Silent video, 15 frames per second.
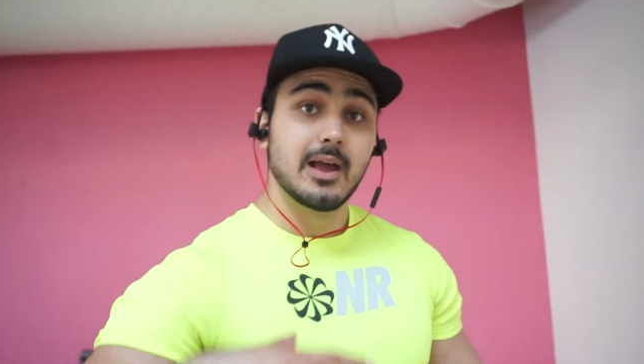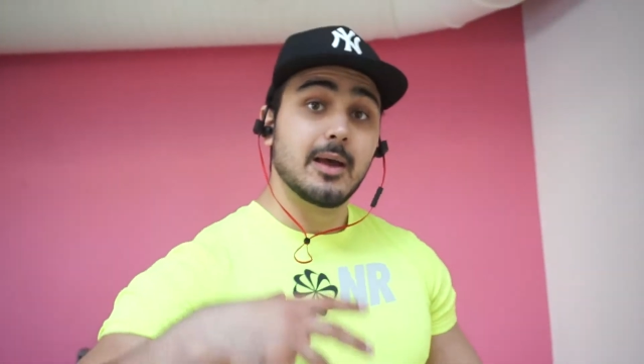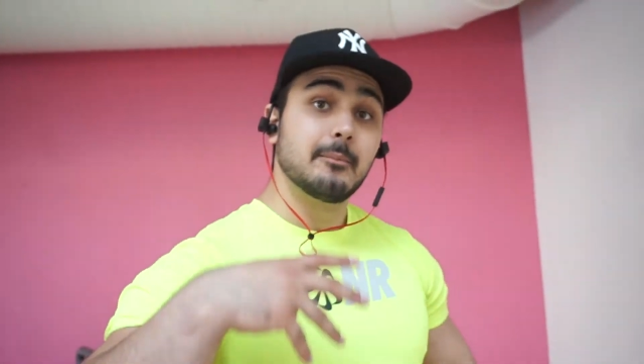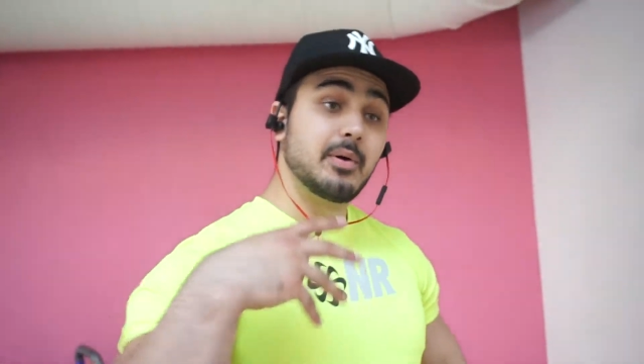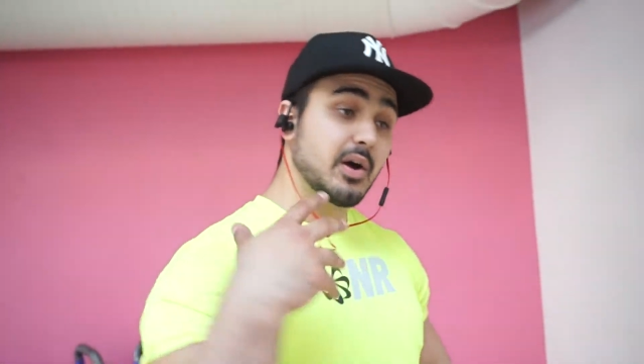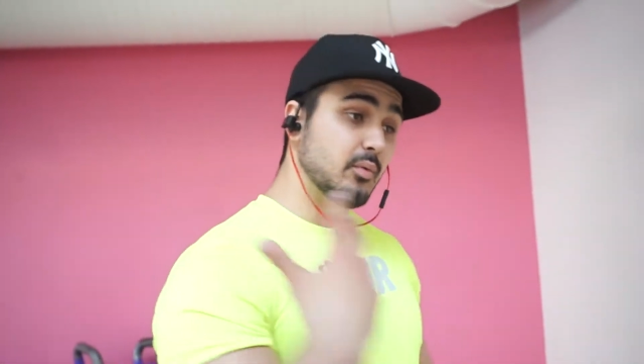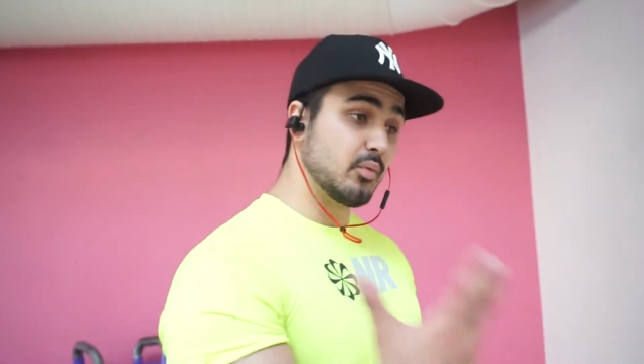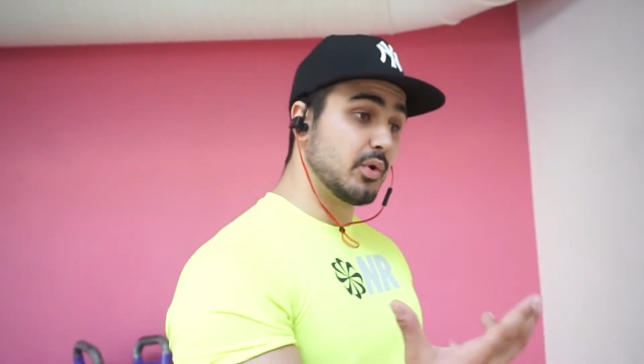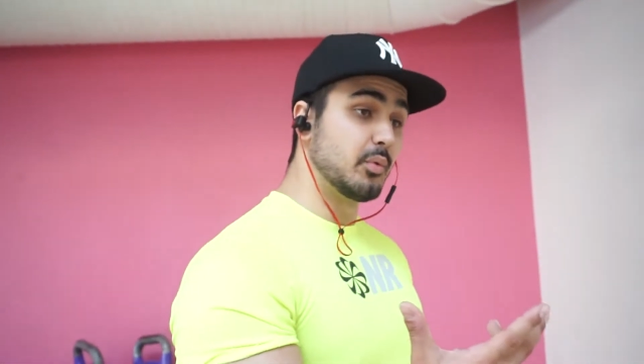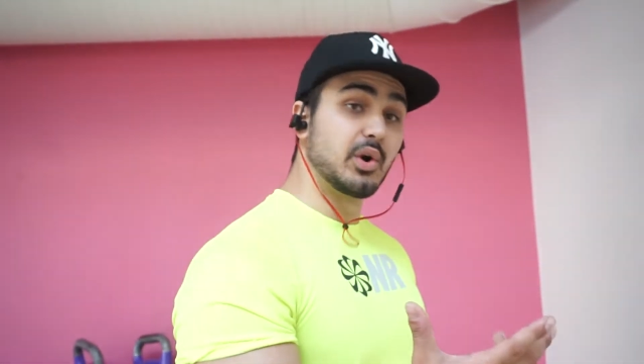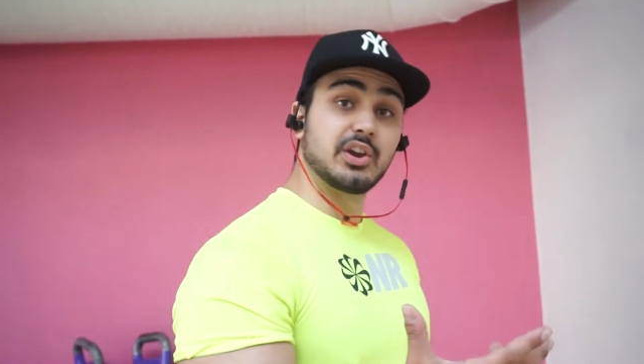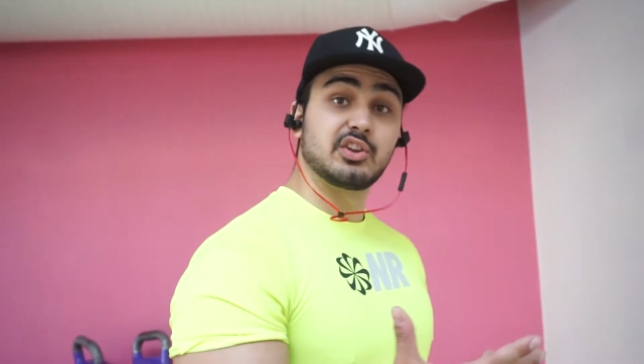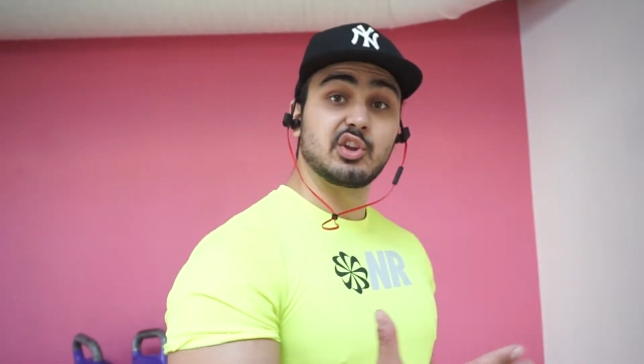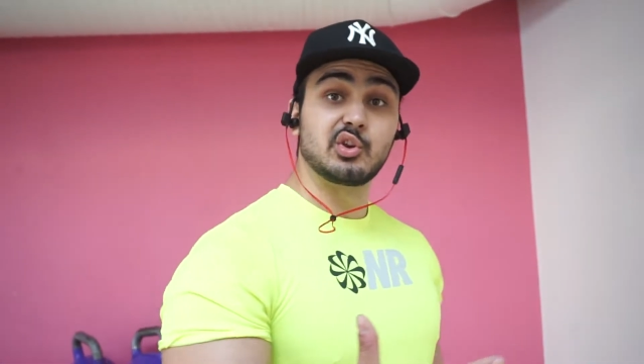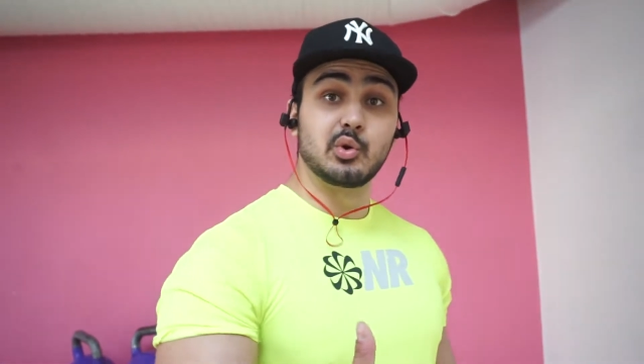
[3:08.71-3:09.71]
But we
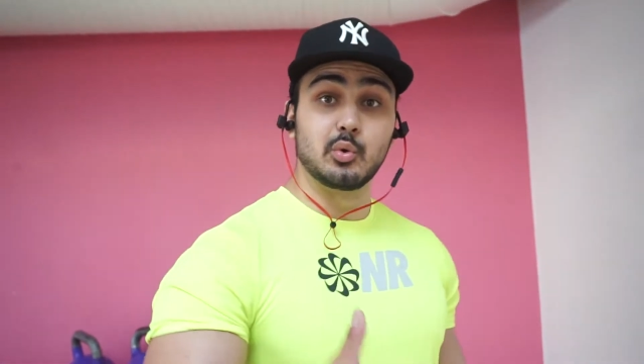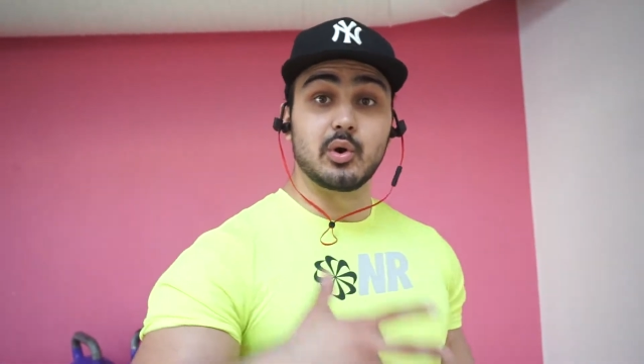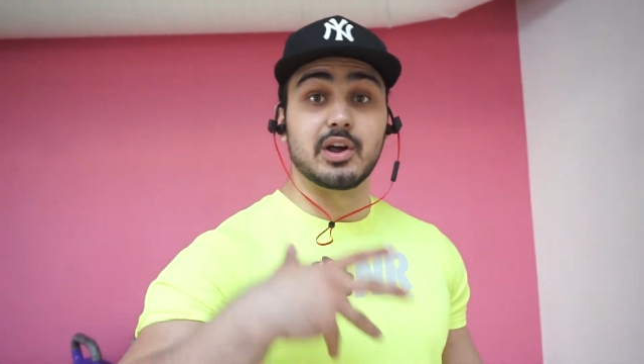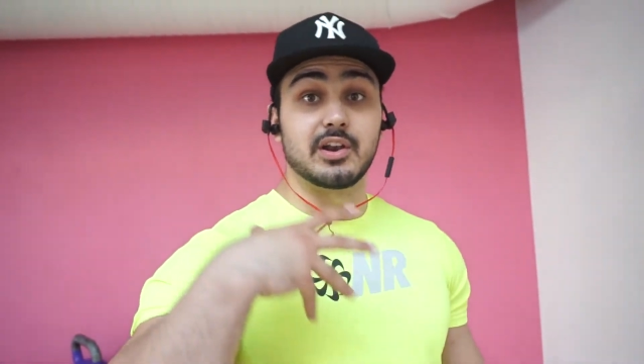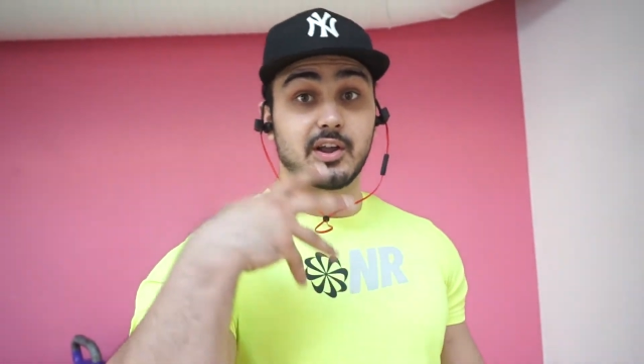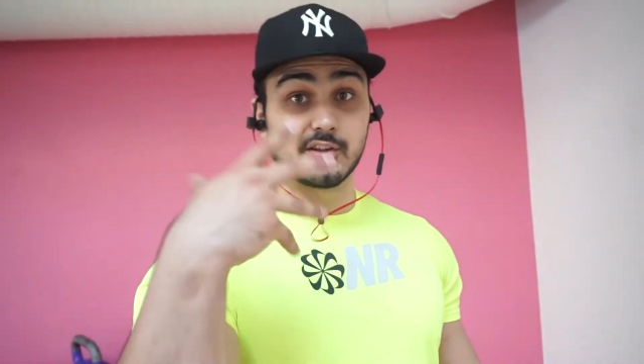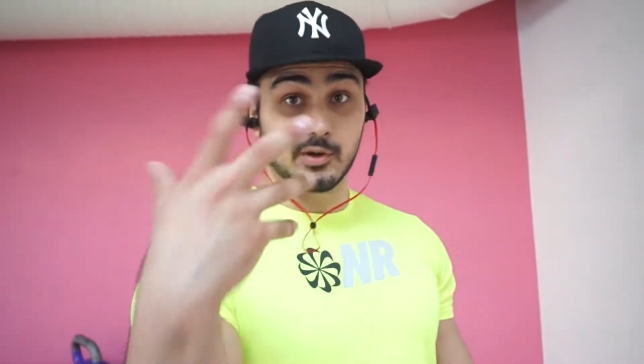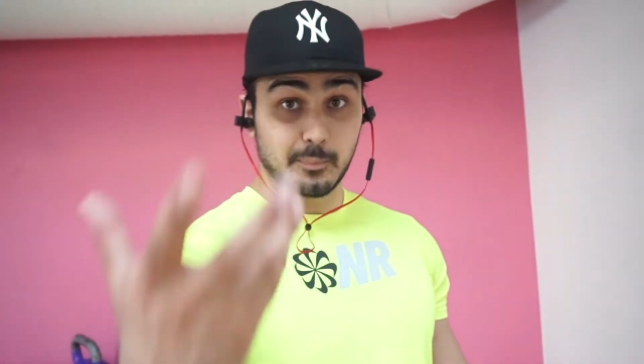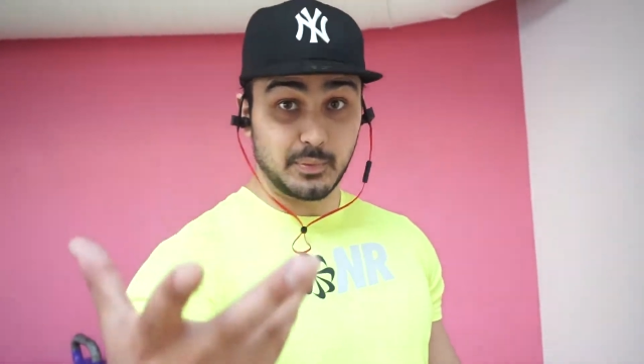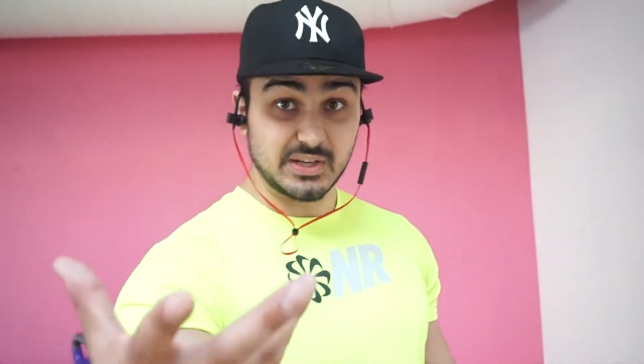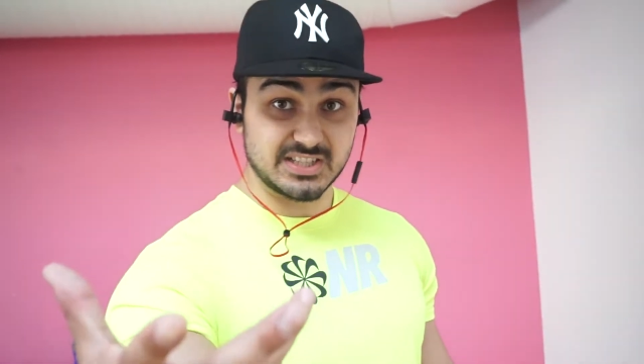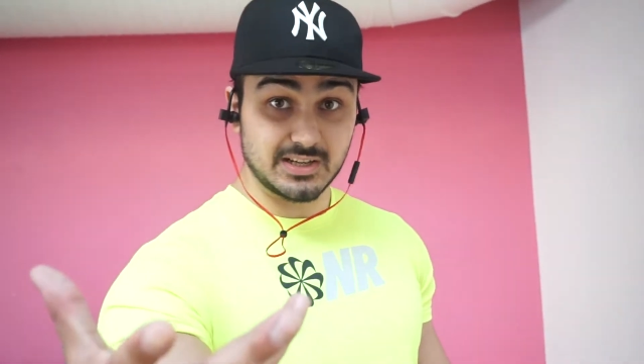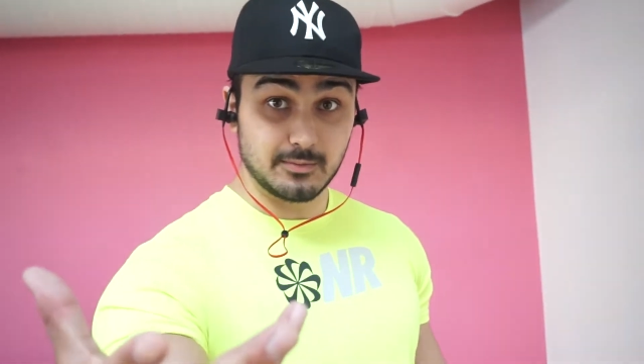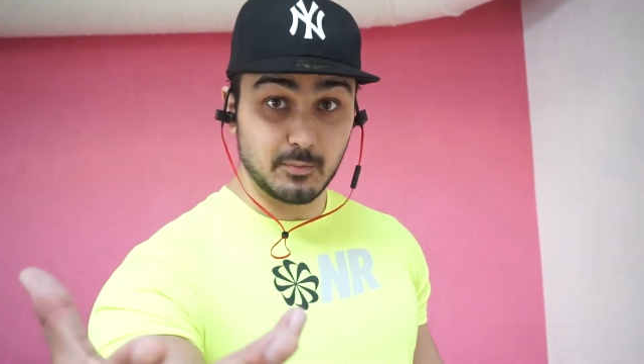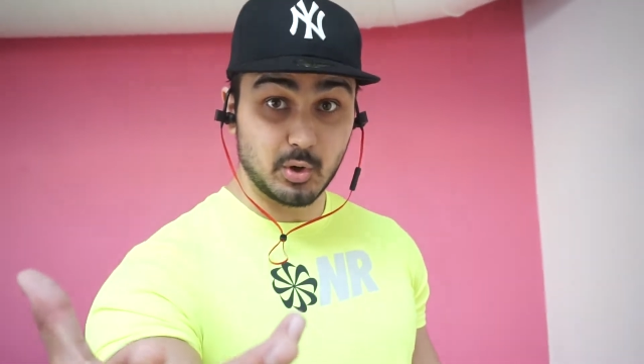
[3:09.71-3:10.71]
wanted to do another
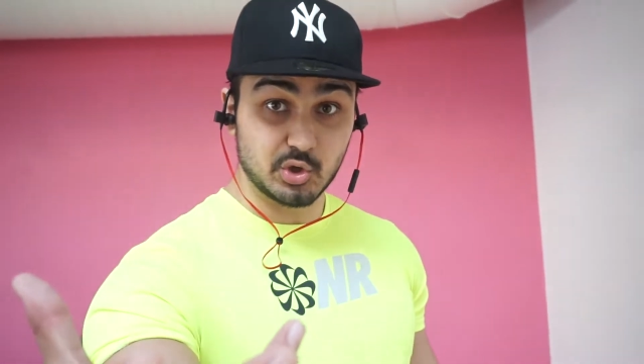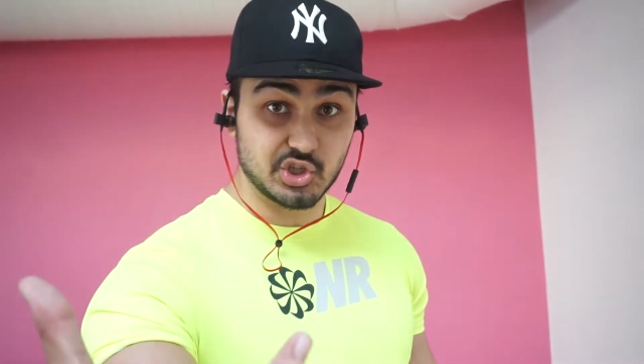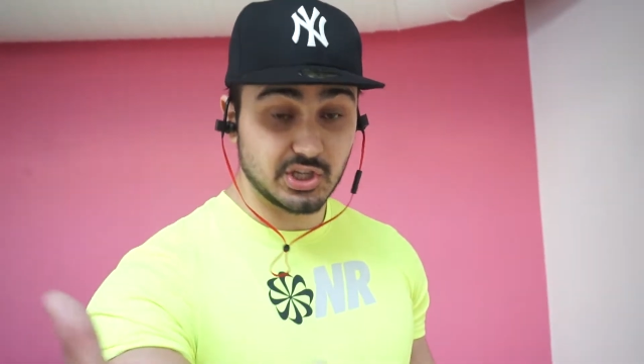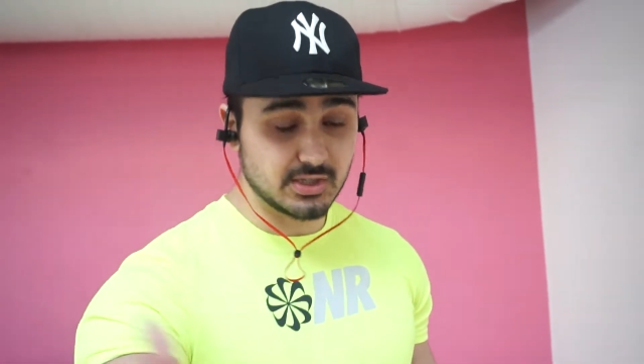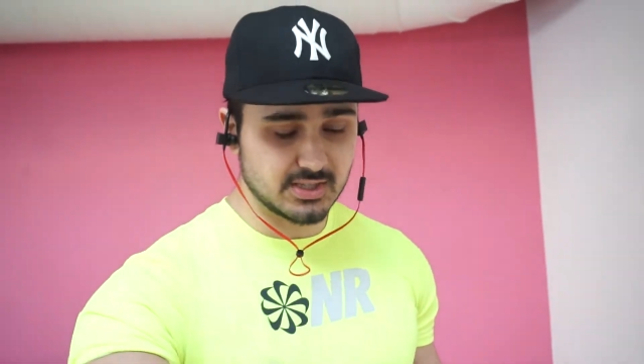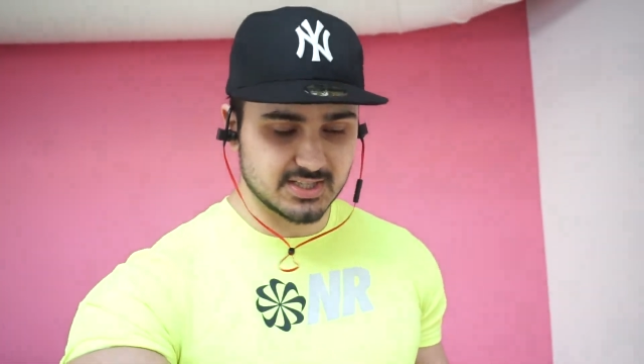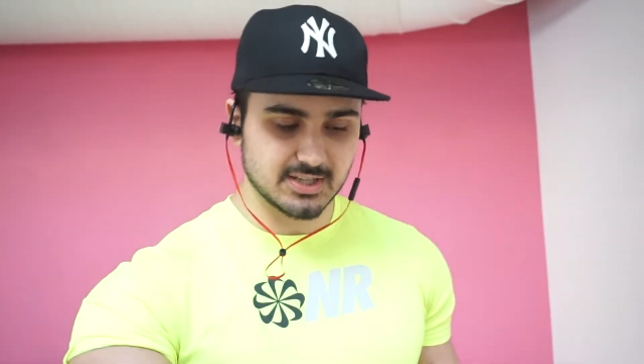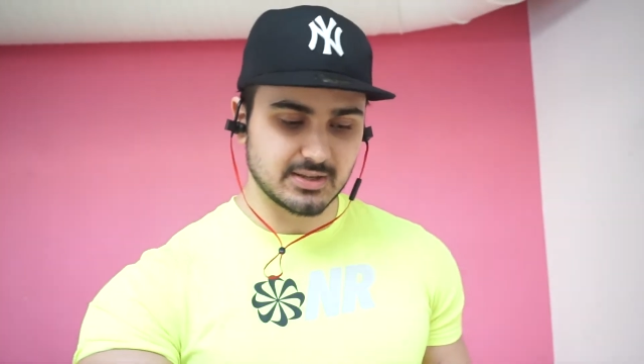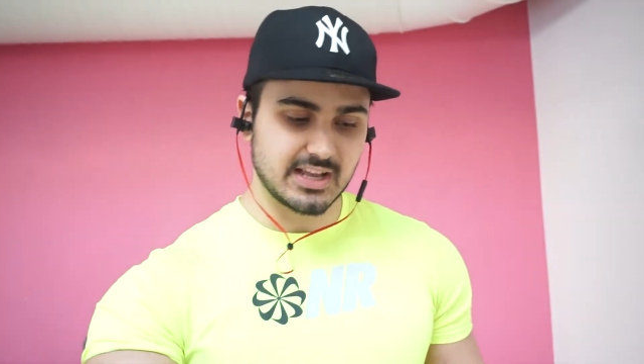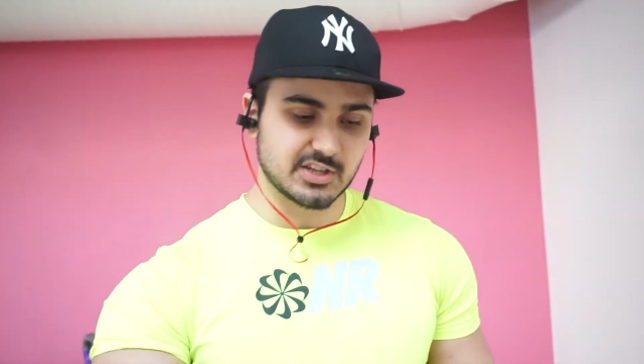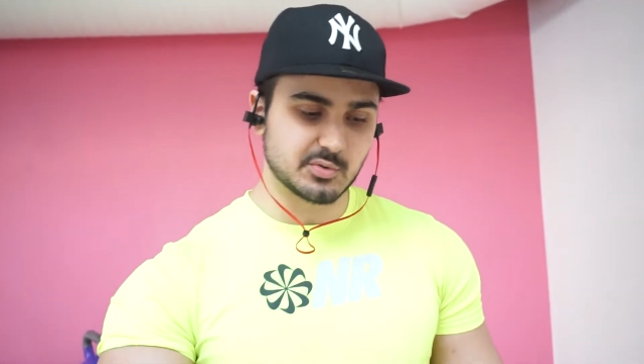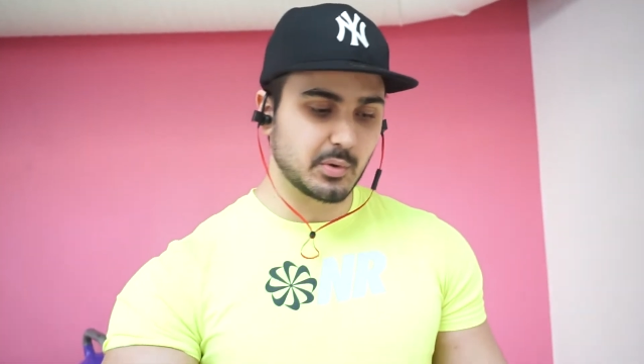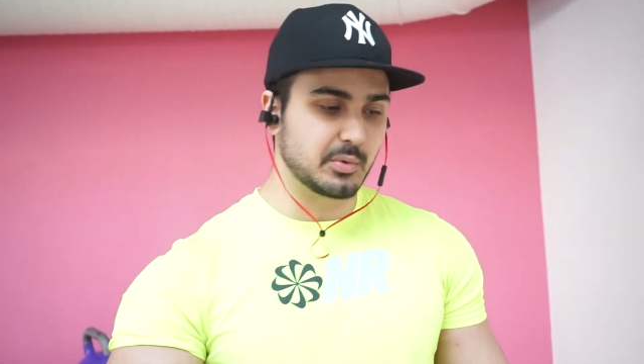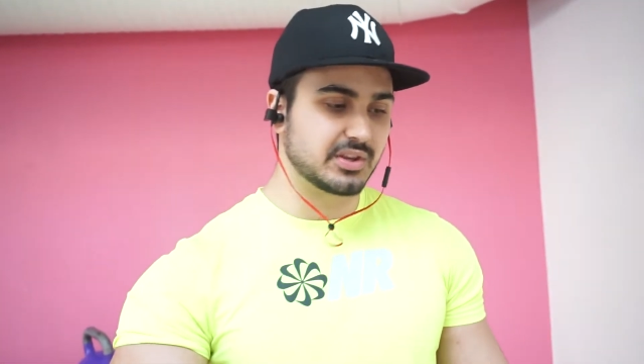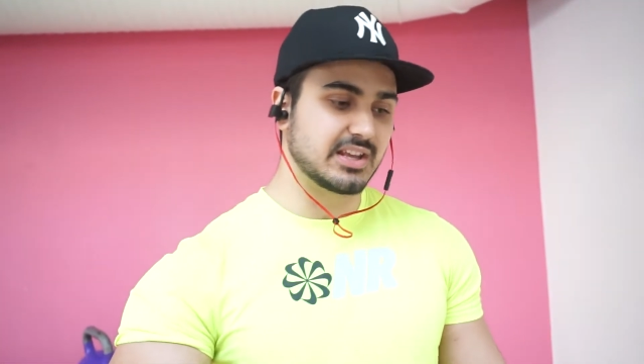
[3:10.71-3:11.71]
pressing motion, so
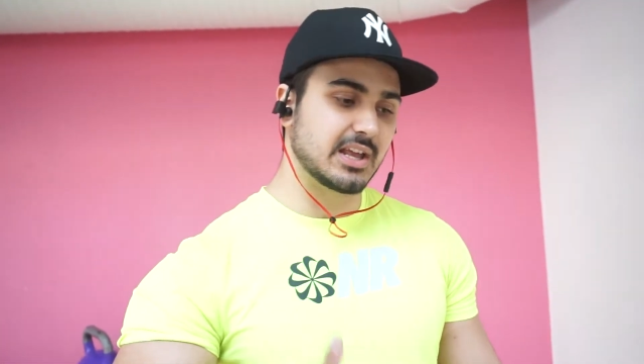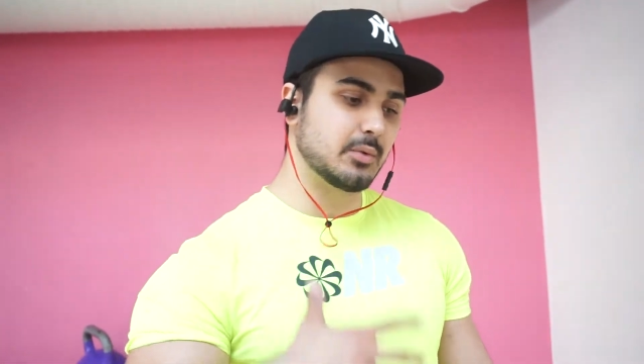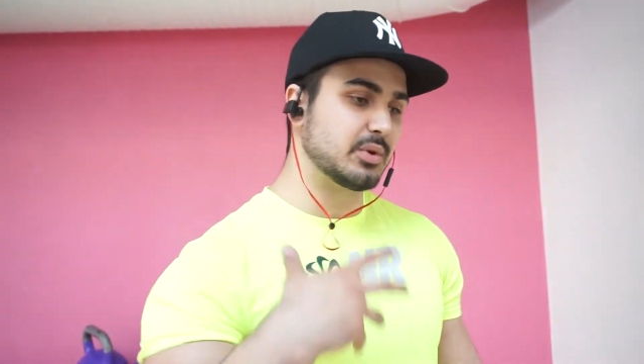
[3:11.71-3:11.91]
that's what we did.